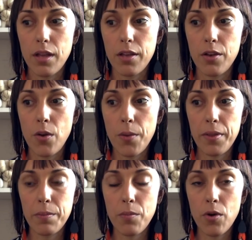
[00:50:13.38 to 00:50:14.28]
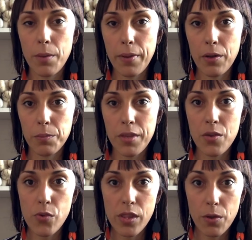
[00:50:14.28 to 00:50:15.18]
know a bit more about me
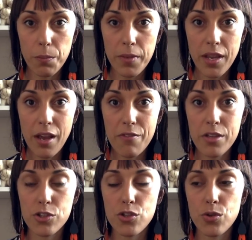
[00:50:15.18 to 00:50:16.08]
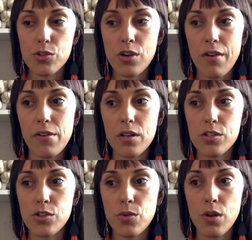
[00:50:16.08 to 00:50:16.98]
without me having to travel
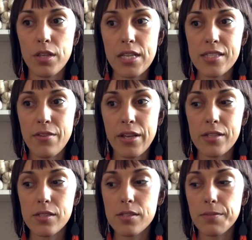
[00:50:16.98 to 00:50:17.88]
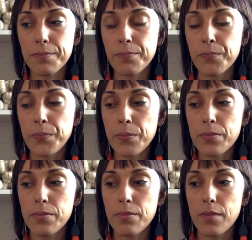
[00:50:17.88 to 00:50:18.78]
to all these events.
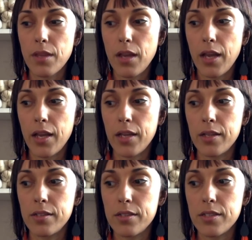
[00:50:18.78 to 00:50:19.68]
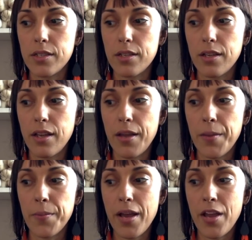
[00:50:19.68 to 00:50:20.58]
And
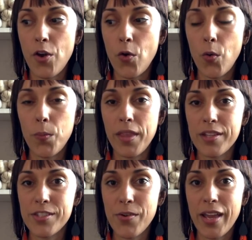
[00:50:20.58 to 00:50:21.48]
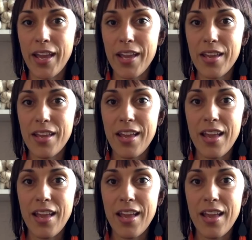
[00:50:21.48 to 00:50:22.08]
I hope that's okay.